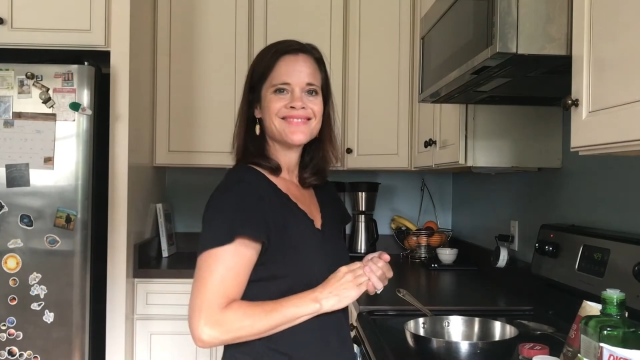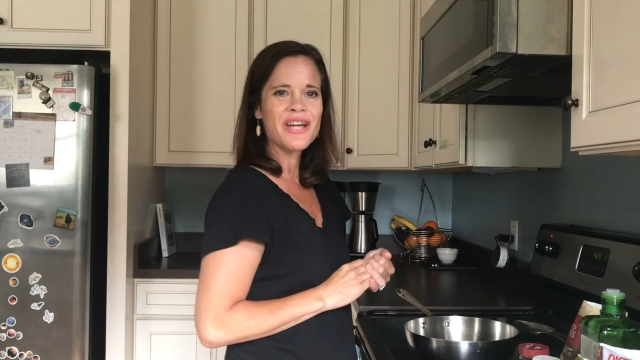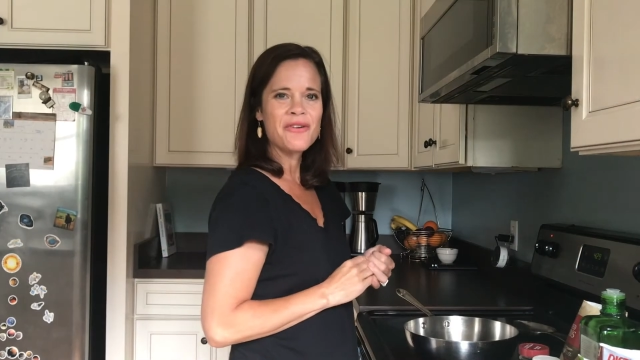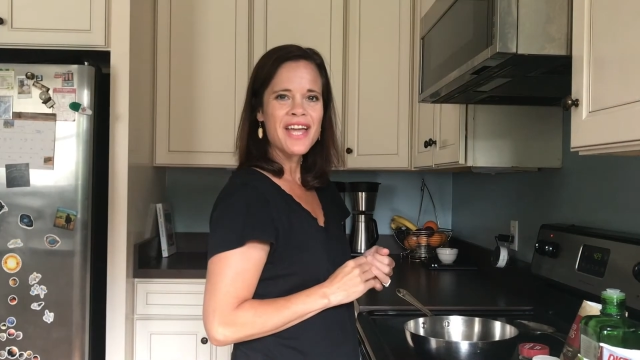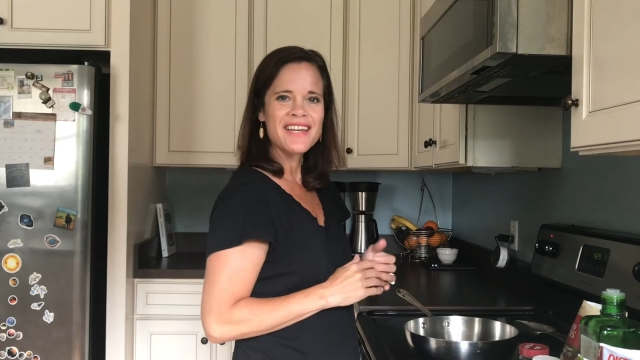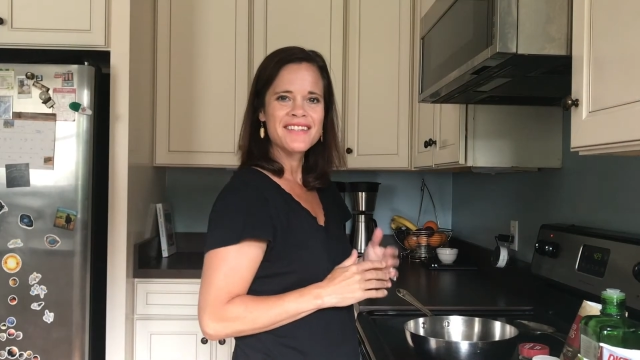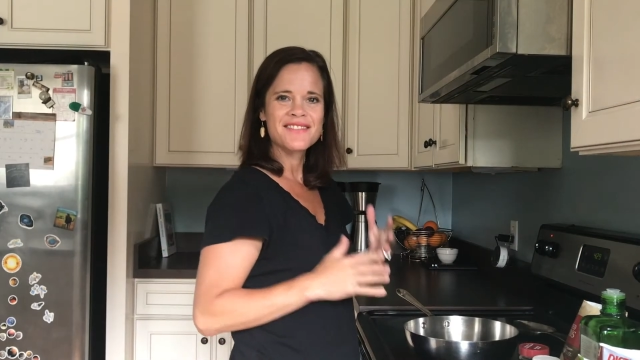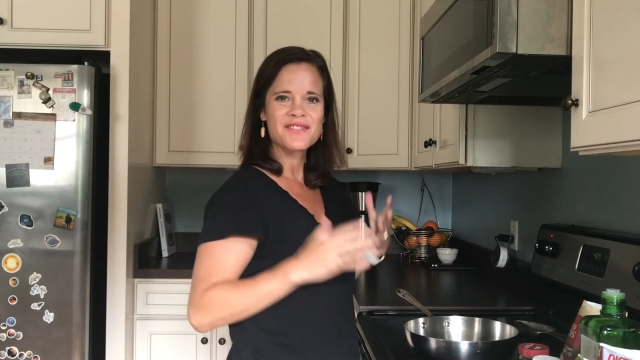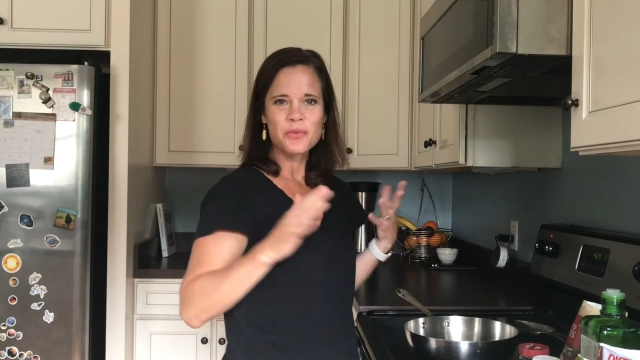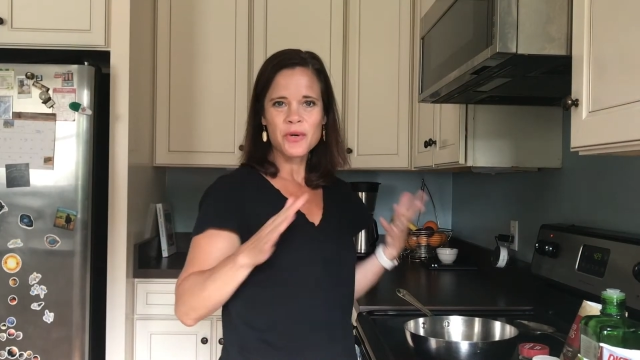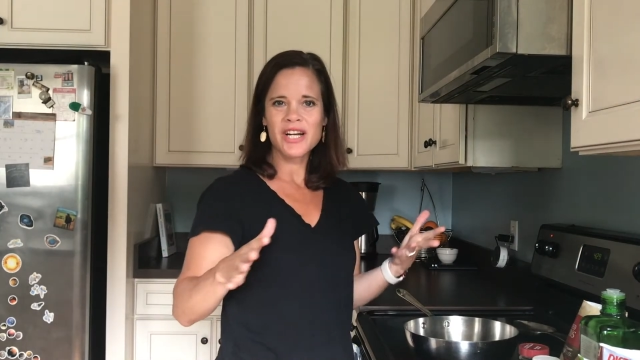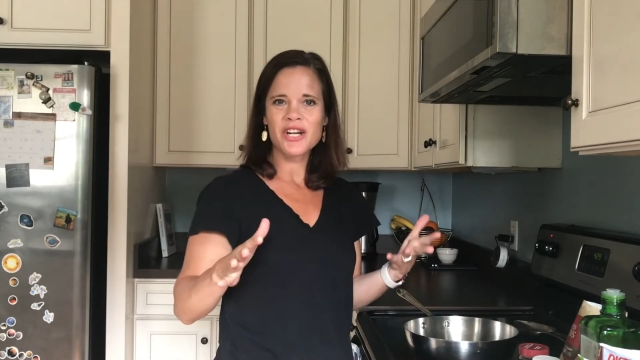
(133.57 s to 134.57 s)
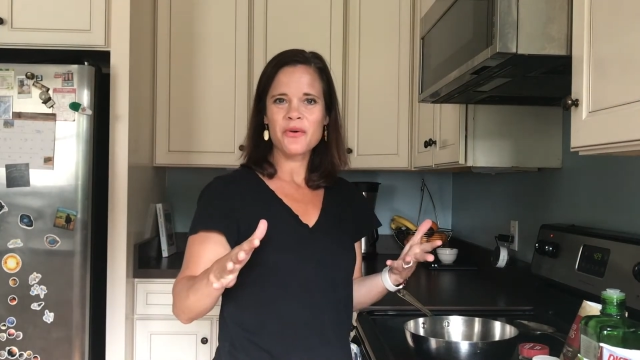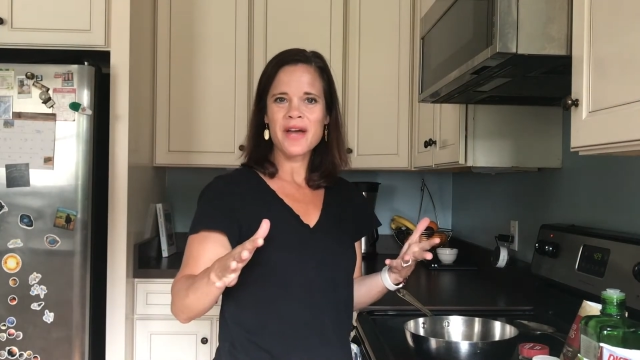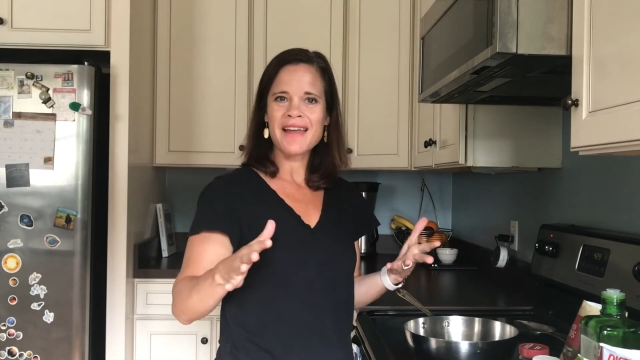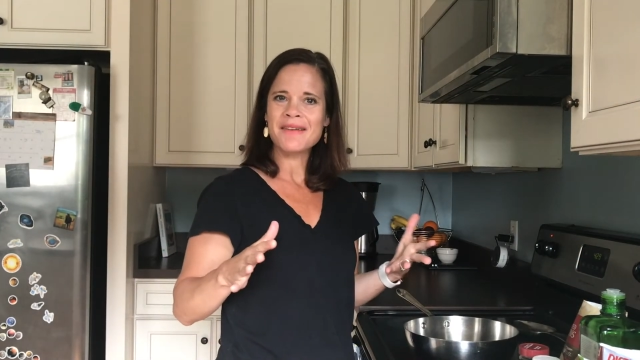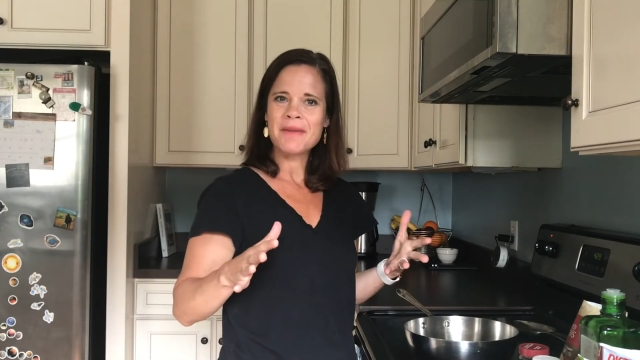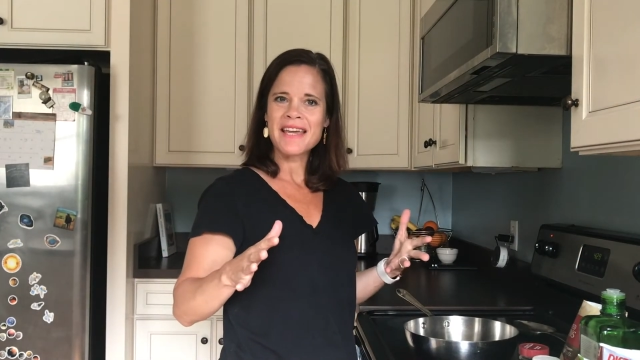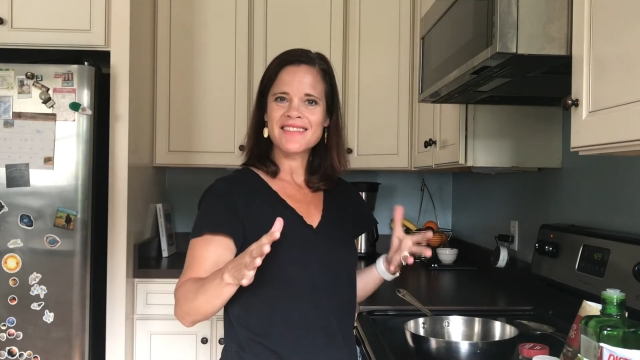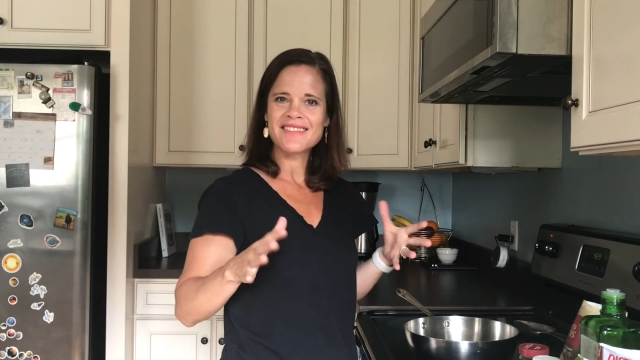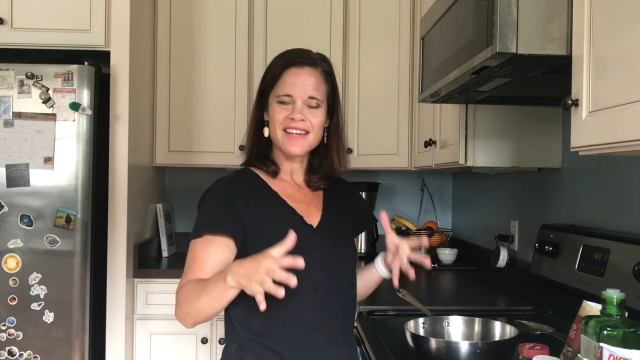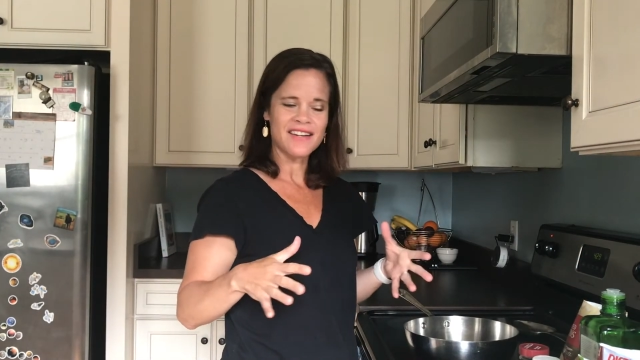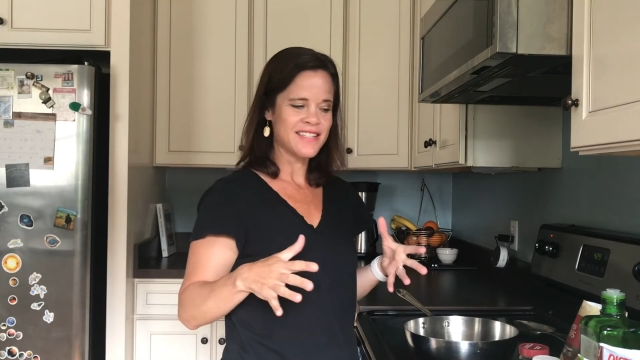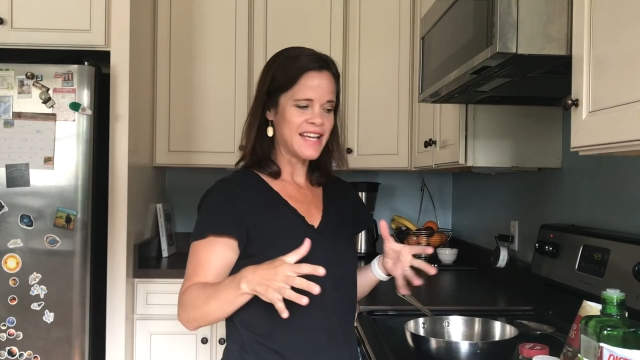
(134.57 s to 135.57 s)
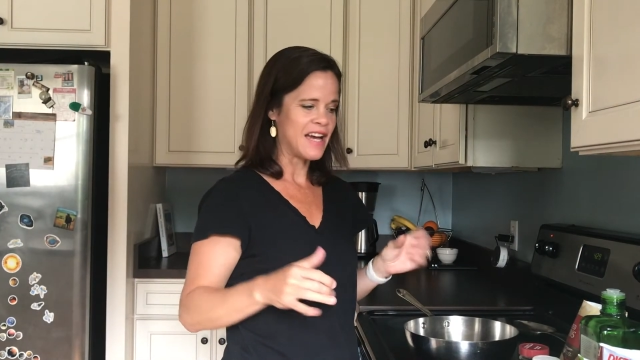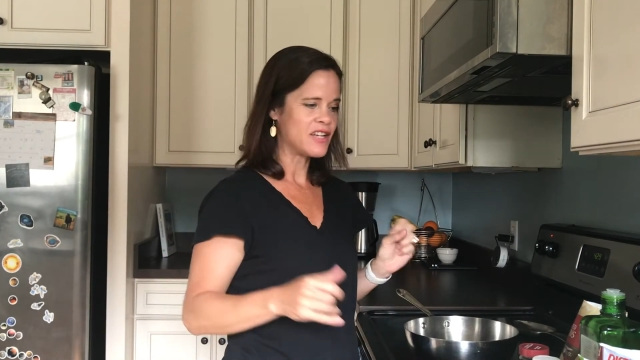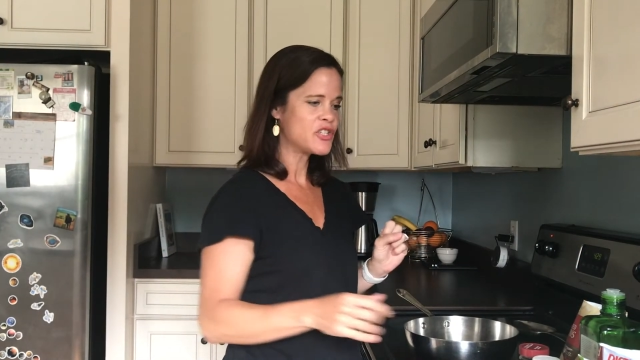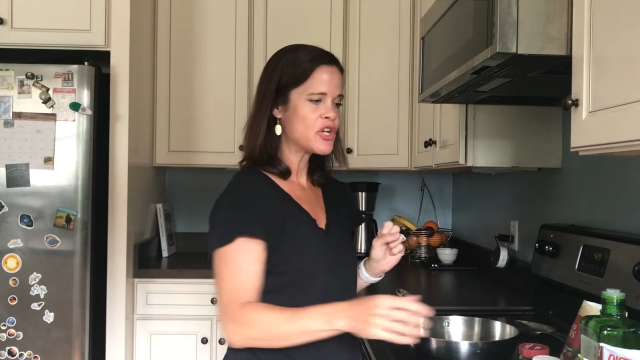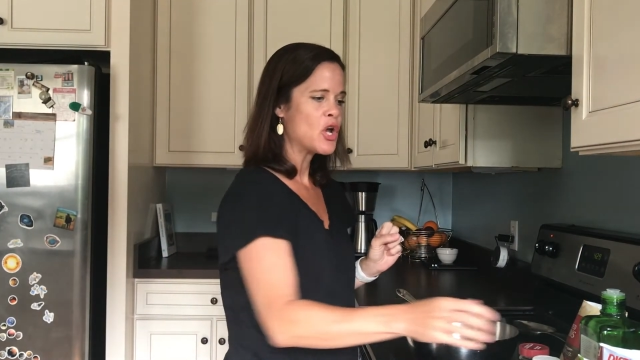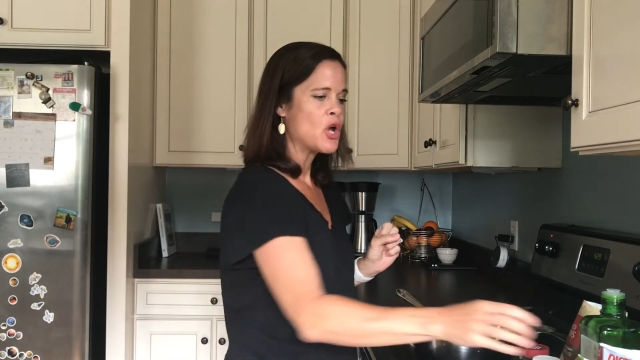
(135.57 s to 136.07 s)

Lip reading: Okay, so we're gonna go ahead and make the succotash.